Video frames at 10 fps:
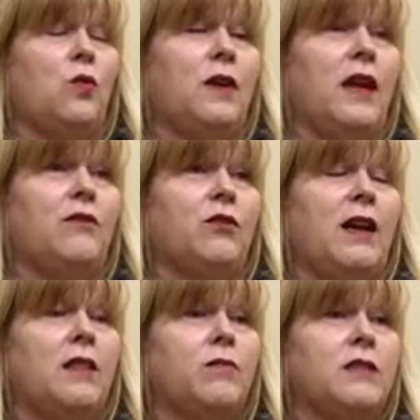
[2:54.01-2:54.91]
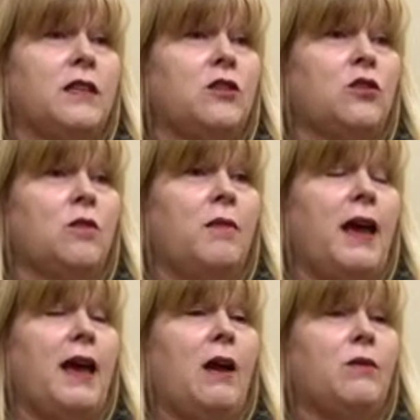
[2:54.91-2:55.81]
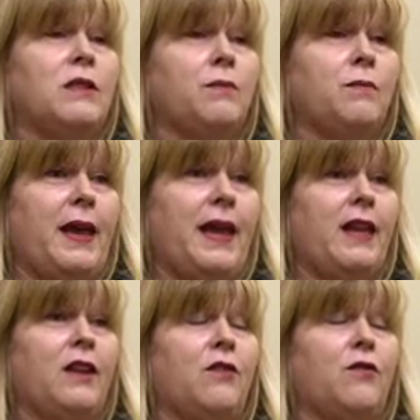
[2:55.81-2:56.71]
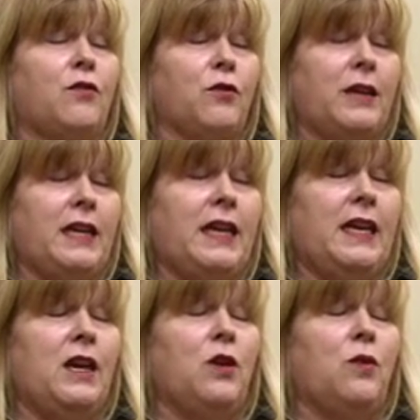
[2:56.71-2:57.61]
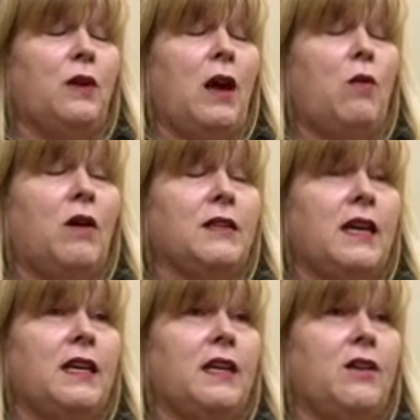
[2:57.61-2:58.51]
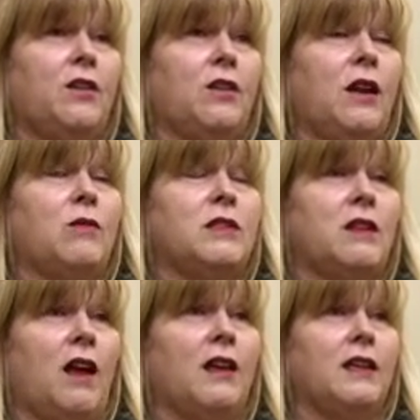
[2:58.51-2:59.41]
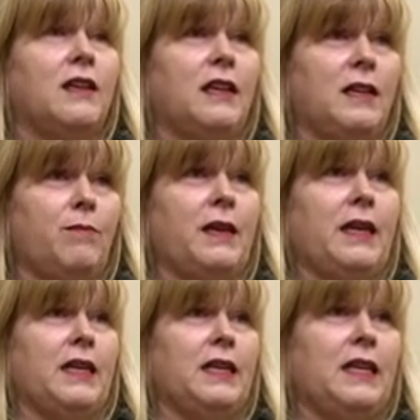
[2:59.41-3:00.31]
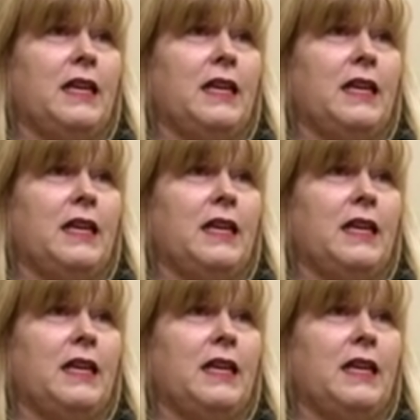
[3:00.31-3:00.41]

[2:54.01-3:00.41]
After I had the procedure, I was pain-free. When I walked out of here, I was not limping.